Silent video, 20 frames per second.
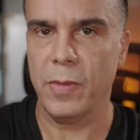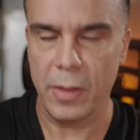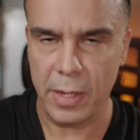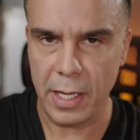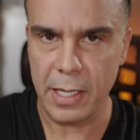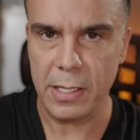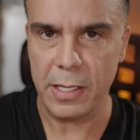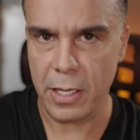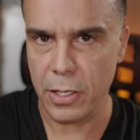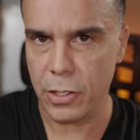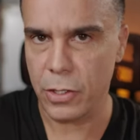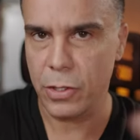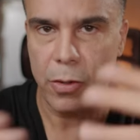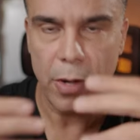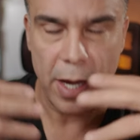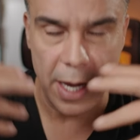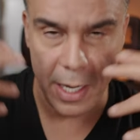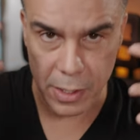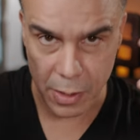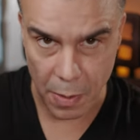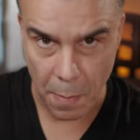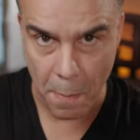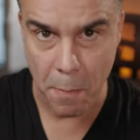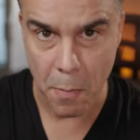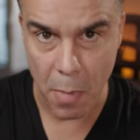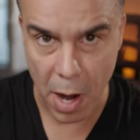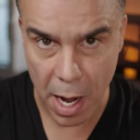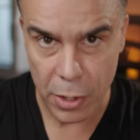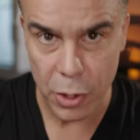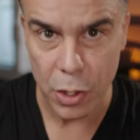this issue is
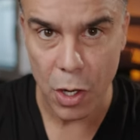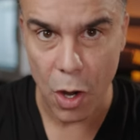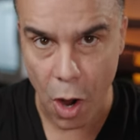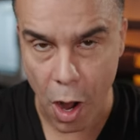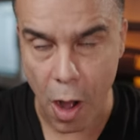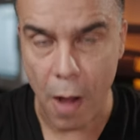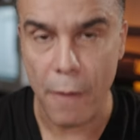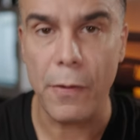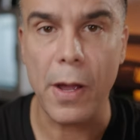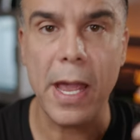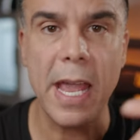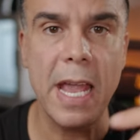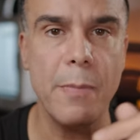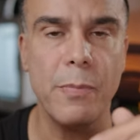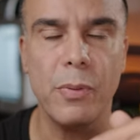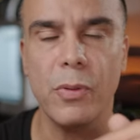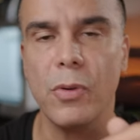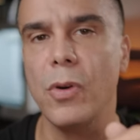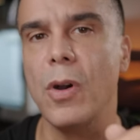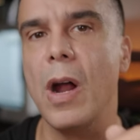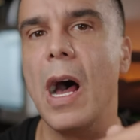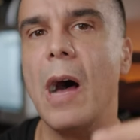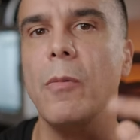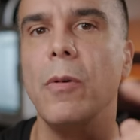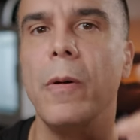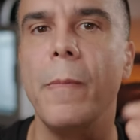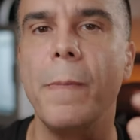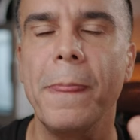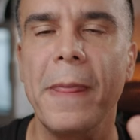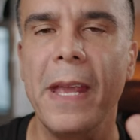much of a
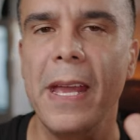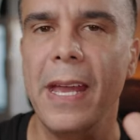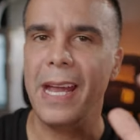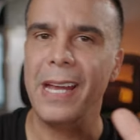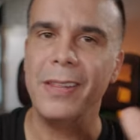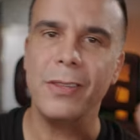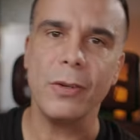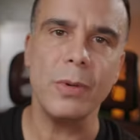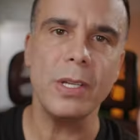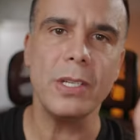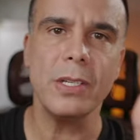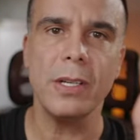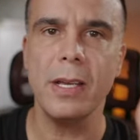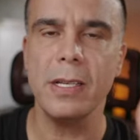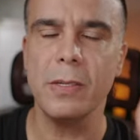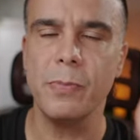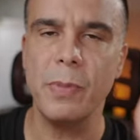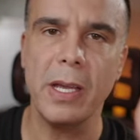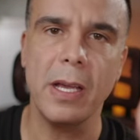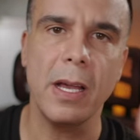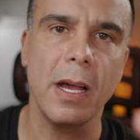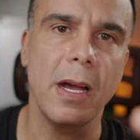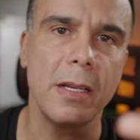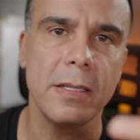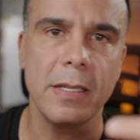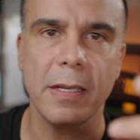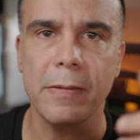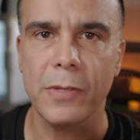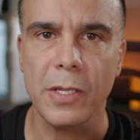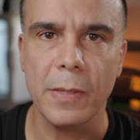problem. And the reason is
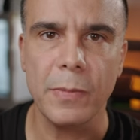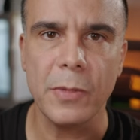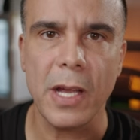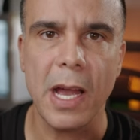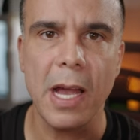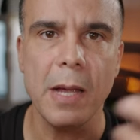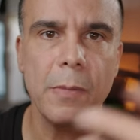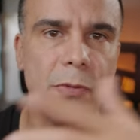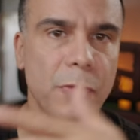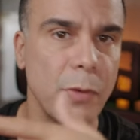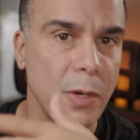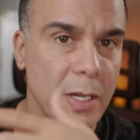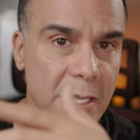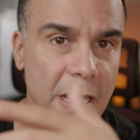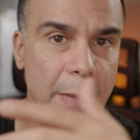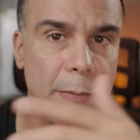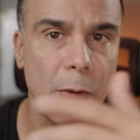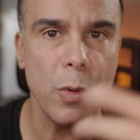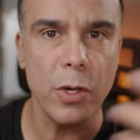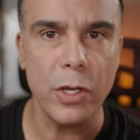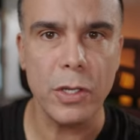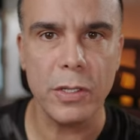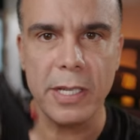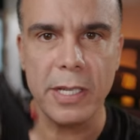because sometimes, for example, when you're